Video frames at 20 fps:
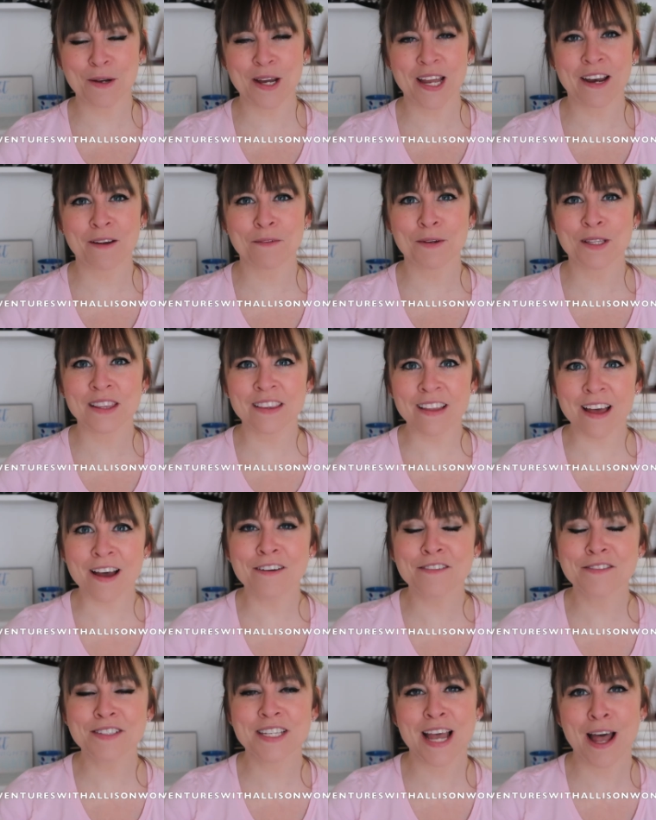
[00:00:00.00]
and I would
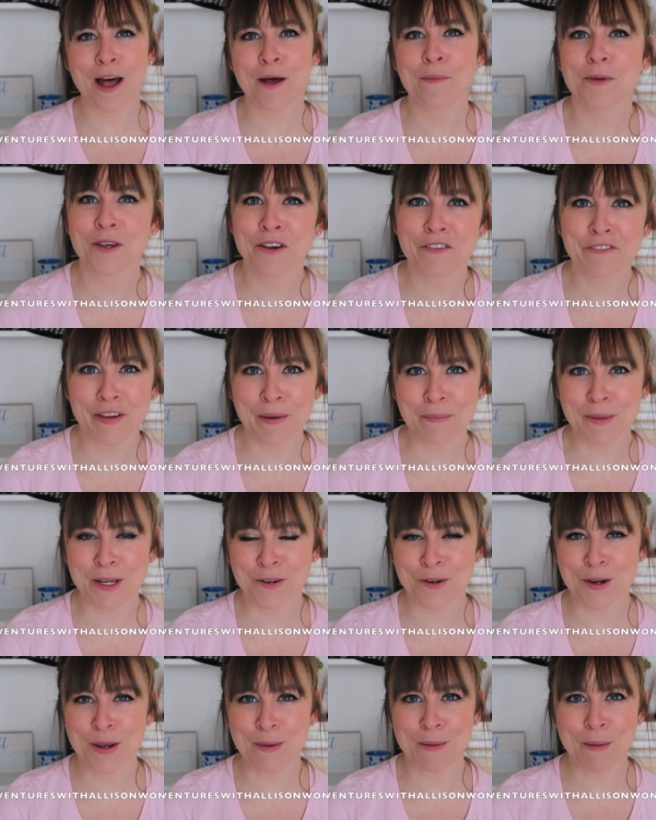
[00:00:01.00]
love to help your family
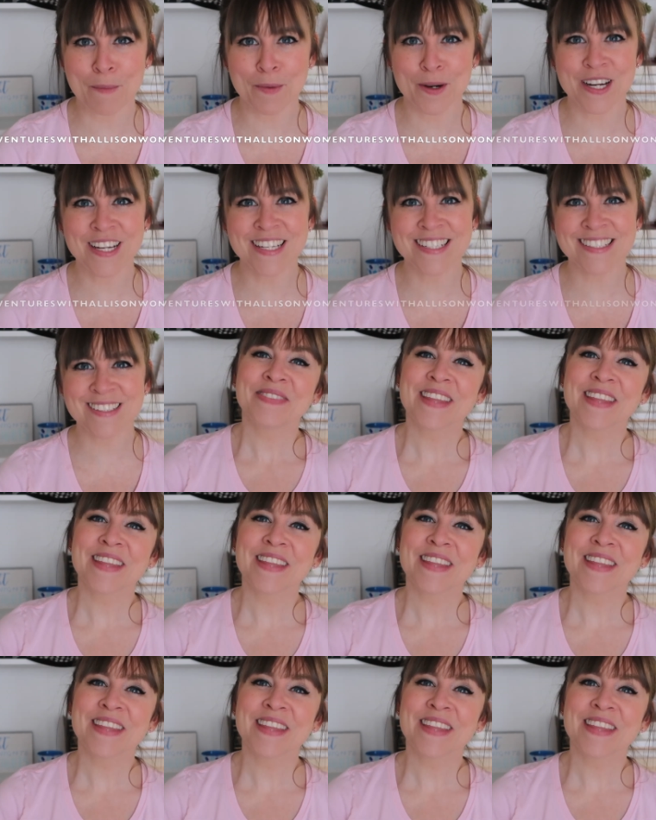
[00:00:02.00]
create memories.